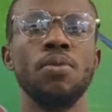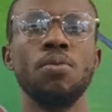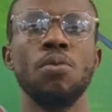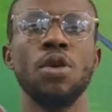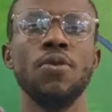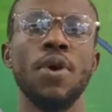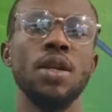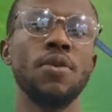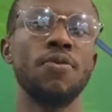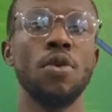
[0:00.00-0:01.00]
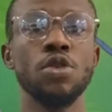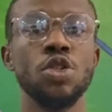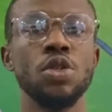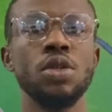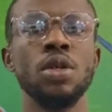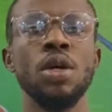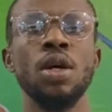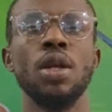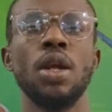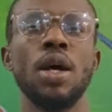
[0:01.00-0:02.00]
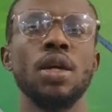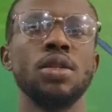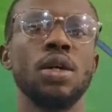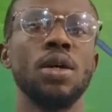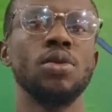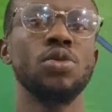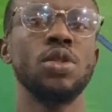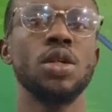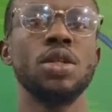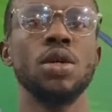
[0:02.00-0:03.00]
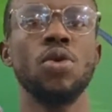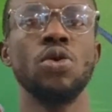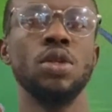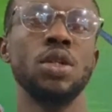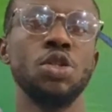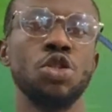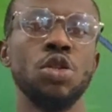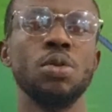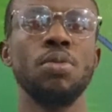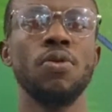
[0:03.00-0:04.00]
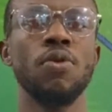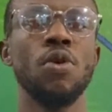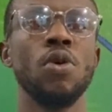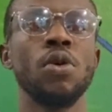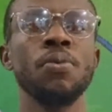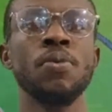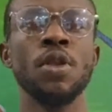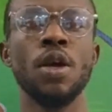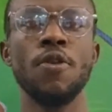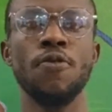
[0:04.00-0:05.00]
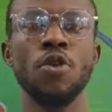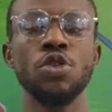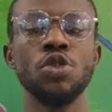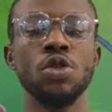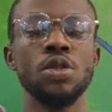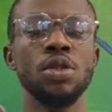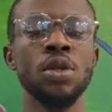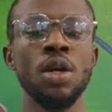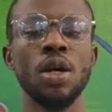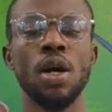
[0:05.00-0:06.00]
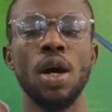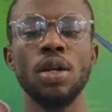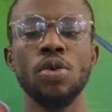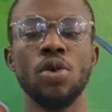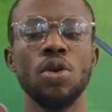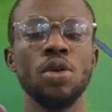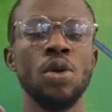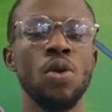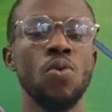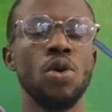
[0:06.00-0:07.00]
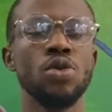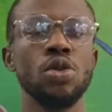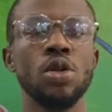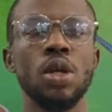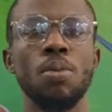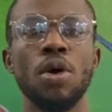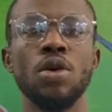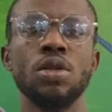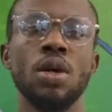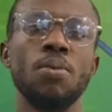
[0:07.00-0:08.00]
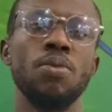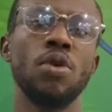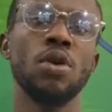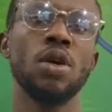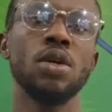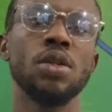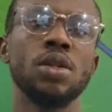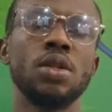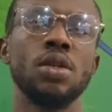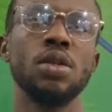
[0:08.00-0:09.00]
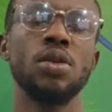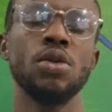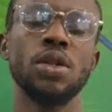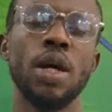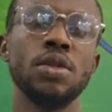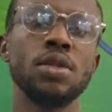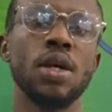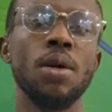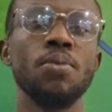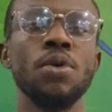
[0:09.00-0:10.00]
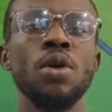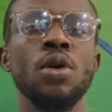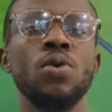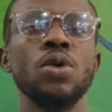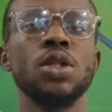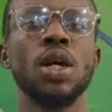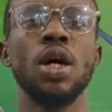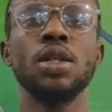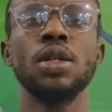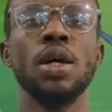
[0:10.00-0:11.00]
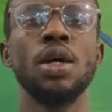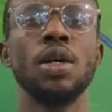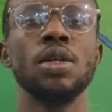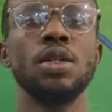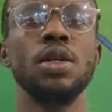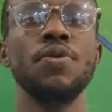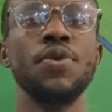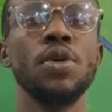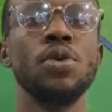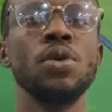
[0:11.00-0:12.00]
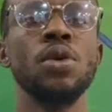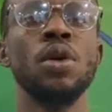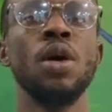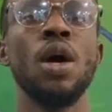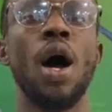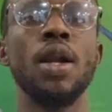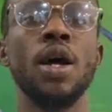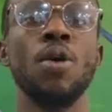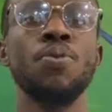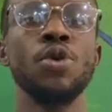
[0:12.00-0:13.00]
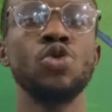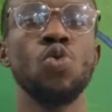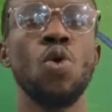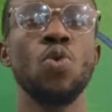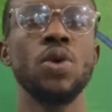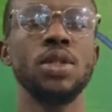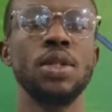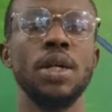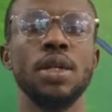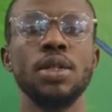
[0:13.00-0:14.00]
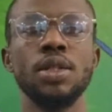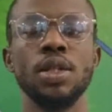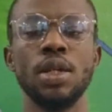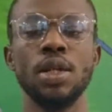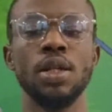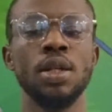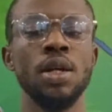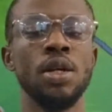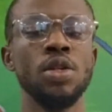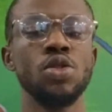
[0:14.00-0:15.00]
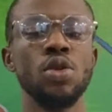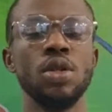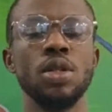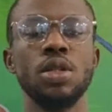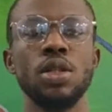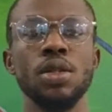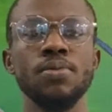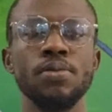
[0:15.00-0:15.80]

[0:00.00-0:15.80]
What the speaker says: modifying a function like to state a condition before a function can run. We also talked about block.timestamp, which can give you and help you to work with dates in Solidity.